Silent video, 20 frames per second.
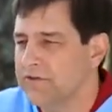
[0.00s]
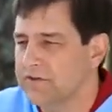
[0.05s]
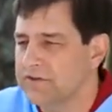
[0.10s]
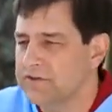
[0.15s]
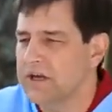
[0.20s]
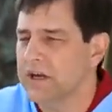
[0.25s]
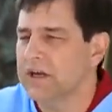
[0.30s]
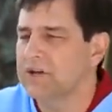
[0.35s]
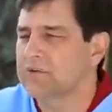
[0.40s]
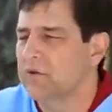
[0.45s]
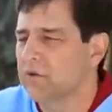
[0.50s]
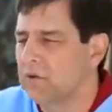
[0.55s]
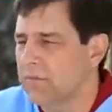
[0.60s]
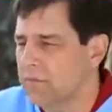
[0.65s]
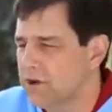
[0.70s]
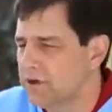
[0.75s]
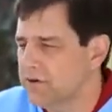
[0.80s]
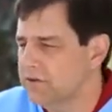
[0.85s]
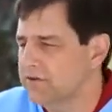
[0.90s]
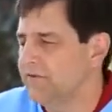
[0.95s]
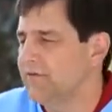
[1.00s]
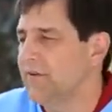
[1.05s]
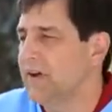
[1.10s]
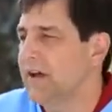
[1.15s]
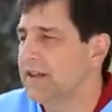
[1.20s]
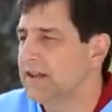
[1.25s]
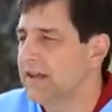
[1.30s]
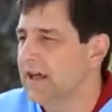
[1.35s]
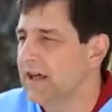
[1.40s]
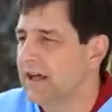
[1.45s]
sex hormones
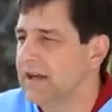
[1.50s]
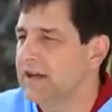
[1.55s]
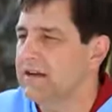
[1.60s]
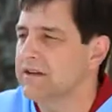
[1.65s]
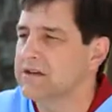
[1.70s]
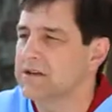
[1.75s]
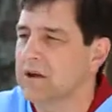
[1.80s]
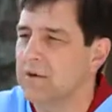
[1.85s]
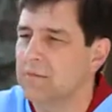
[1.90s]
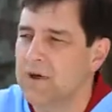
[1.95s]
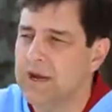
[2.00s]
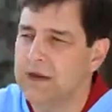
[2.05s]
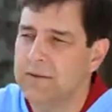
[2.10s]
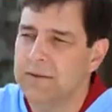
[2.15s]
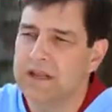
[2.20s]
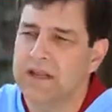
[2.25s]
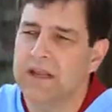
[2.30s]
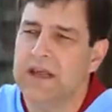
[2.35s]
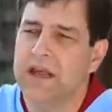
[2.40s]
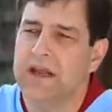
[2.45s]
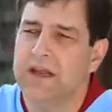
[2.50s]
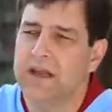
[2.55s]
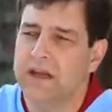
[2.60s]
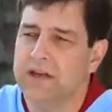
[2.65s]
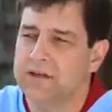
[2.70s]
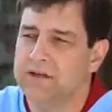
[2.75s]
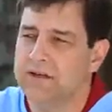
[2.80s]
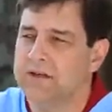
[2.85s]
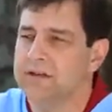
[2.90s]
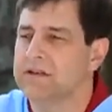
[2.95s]
affect that, and so maybe in that
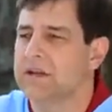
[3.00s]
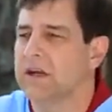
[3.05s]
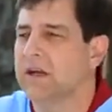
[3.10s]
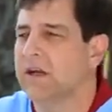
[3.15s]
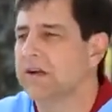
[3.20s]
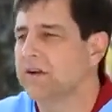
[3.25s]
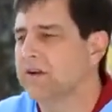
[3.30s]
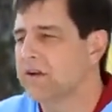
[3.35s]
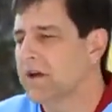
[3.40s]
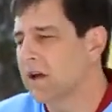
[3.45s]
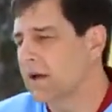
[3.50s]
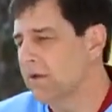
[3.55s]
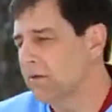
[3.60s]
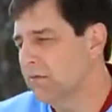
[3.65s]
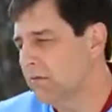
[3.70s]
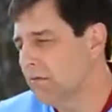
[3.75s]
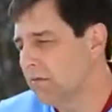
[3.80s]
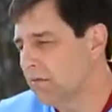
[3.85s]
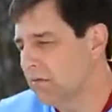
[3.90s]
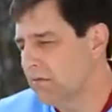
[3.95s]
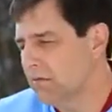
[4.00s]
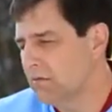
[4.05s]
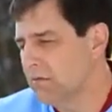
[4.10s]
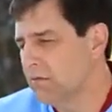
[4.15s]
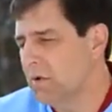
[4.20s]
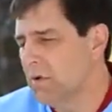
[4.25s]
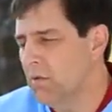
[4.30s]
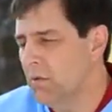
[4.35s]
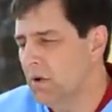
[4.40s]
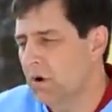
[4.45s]
case you'd say, okay,
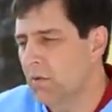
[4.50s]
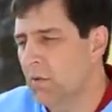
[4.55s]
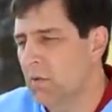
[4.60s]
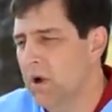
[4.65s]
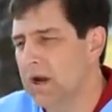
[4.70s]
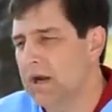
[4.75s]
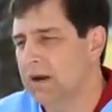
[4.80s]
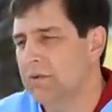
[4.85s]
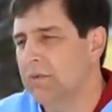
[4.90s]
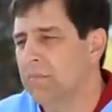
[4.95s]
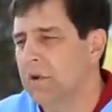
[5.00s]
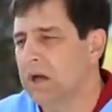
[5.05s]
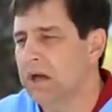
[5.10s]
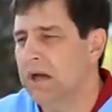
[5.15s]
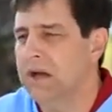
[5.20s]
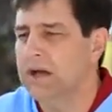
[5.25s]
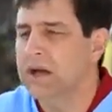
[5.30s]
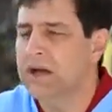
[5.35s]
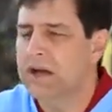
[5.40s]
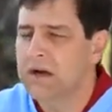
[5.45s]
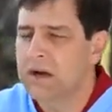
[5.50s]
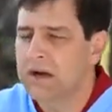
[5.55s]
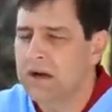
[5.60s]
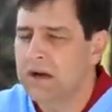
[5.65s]
we want to wait. But